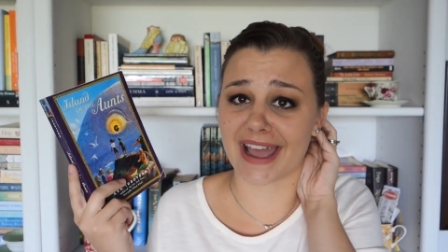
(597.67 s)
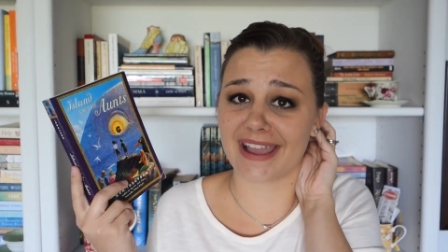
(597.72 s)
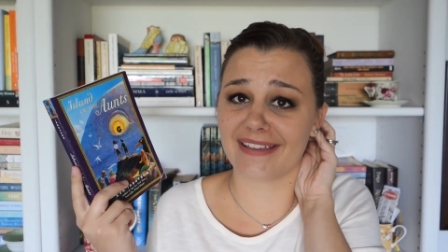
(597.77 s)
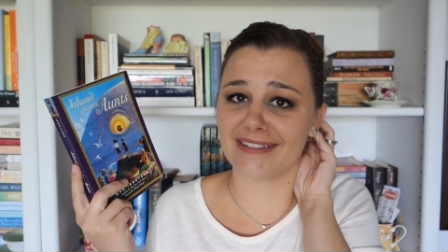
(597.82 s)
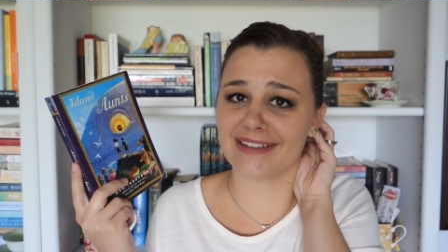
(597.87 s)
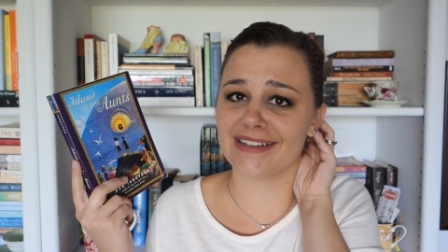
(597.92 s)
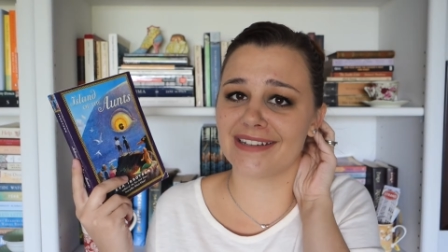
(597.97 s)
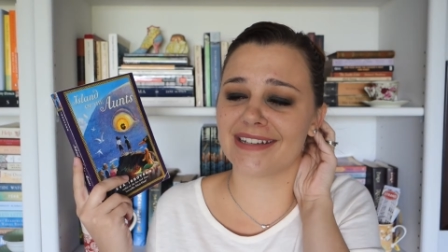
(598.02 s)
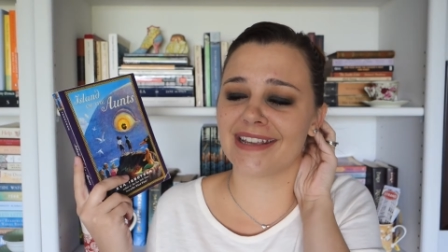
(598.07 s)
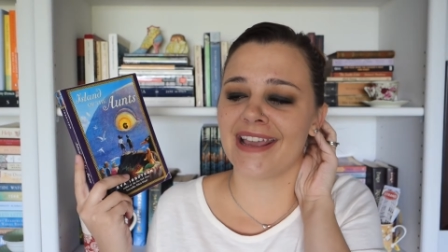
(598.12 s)

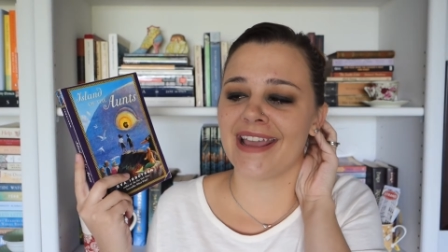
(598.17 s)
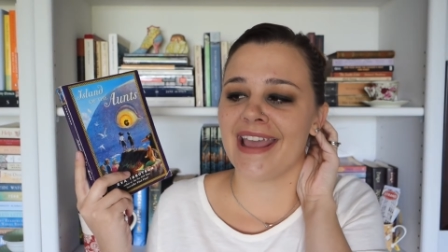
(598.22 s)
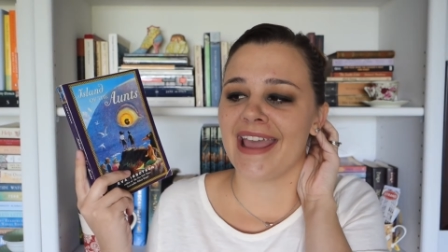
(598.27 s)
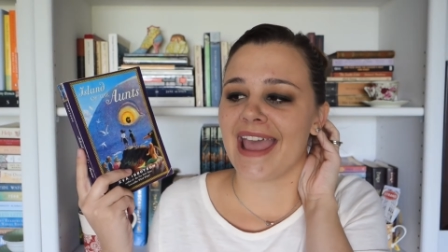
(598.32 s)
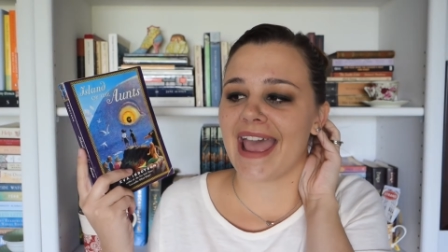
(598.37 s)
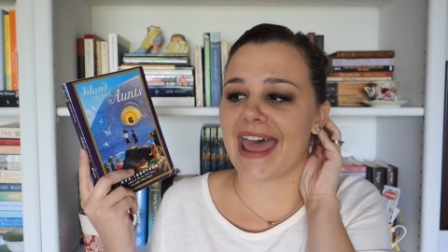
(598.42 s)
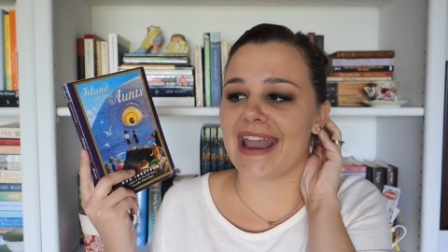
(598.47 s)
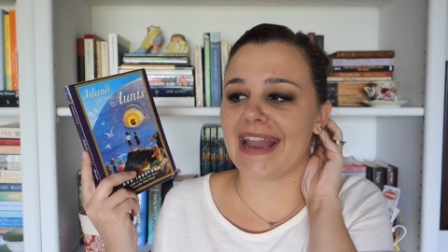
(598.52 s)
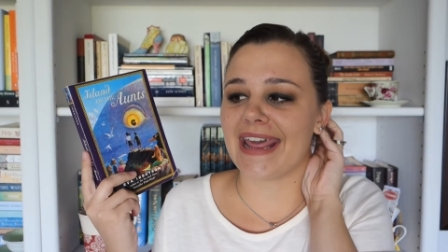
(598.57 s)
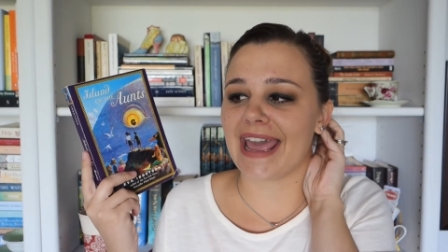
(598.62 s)
island
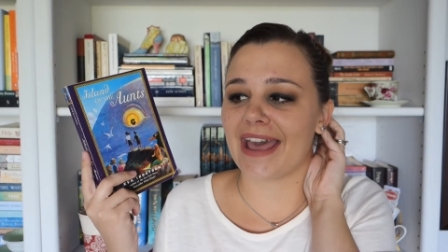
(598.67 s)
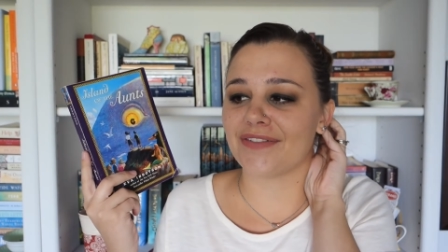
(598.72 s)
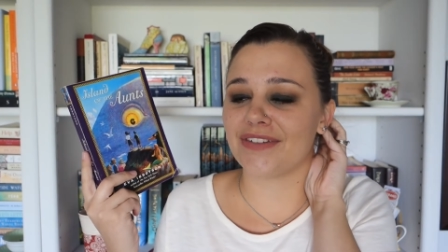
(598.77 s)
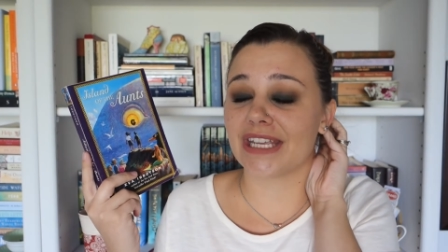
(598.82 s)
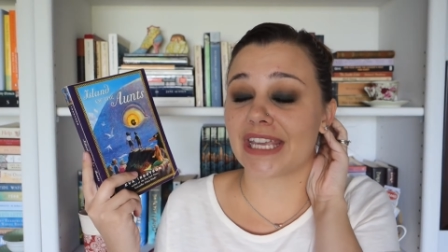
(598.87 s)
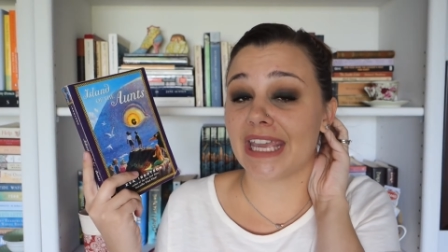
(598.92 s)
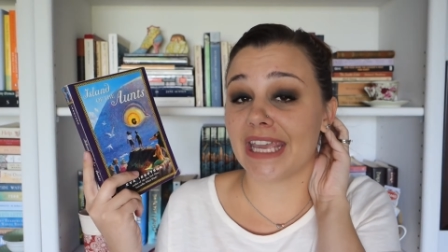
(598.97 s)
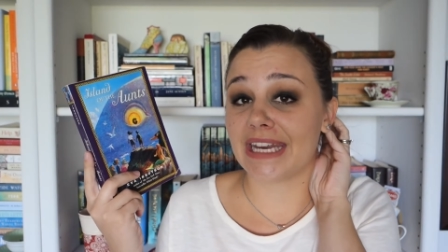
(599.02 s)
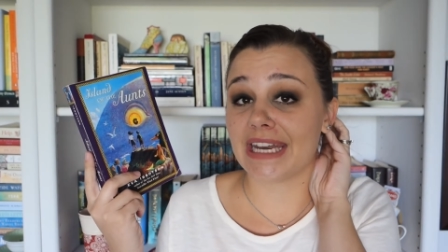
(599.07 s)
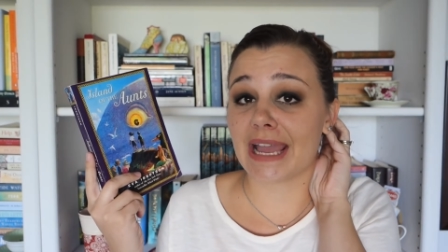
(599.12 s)
and they have
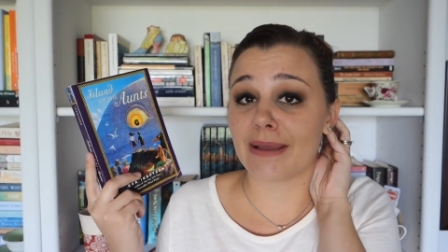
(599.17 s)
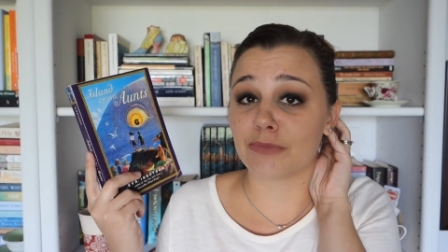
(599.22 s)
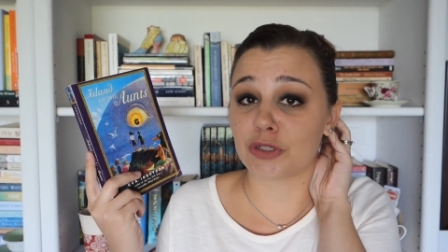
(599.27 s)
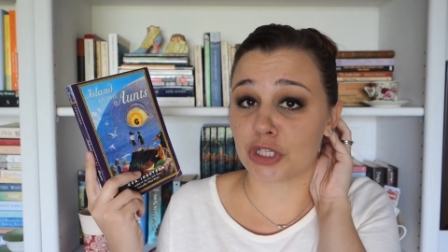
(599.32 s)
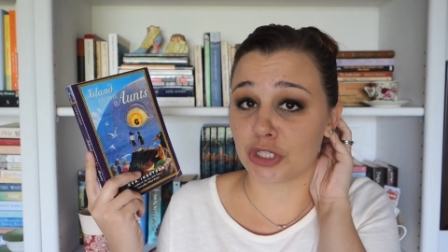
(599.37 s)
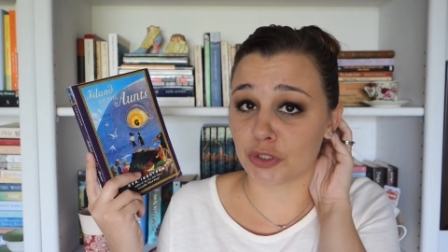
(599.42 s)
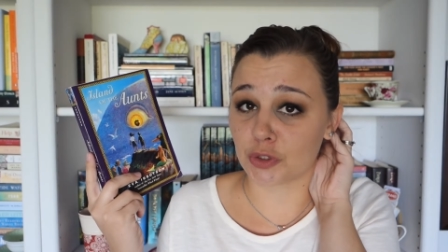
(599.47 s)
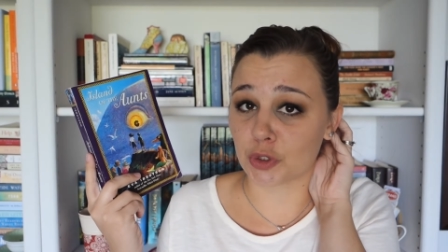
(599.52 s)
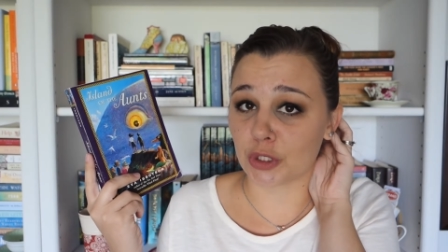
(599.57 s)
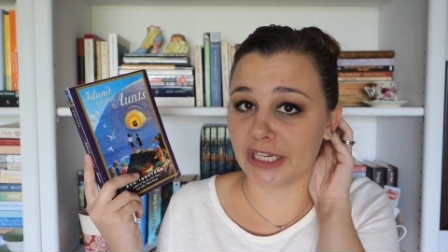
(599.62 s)
to kidnap
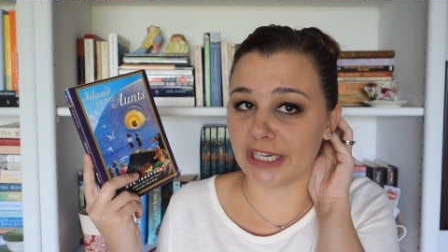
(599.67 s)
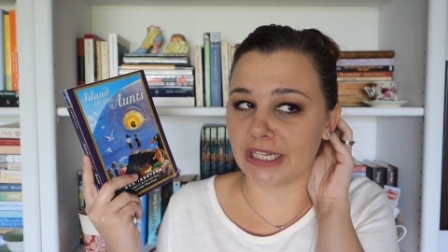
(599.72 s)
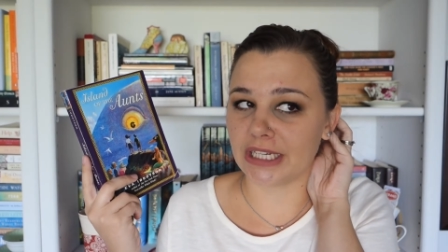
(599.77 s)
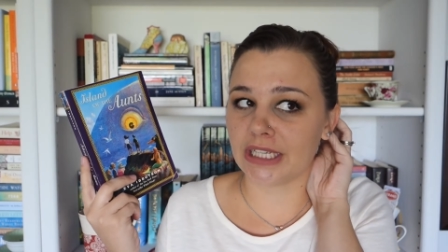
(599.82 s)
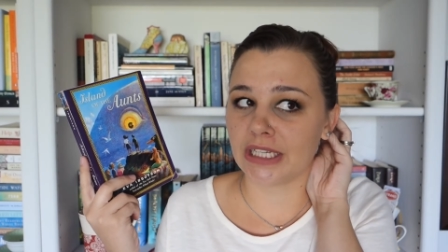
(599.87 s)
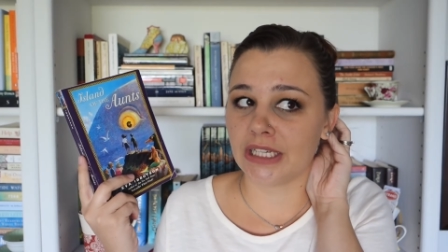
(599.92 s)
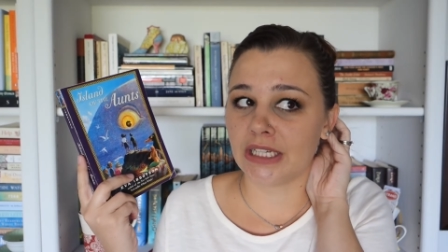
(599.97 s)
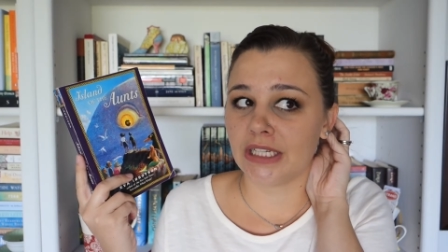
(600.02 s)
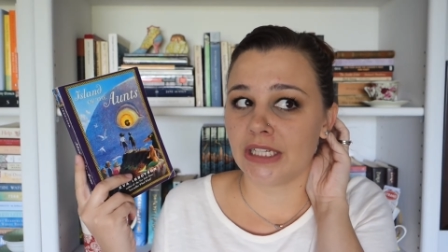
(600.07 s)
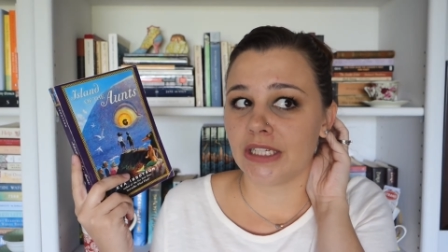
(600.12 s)

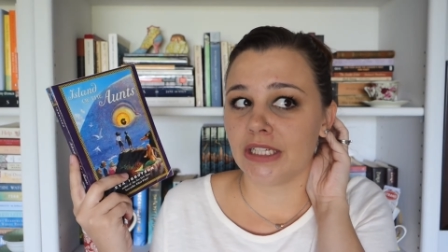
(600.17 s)
children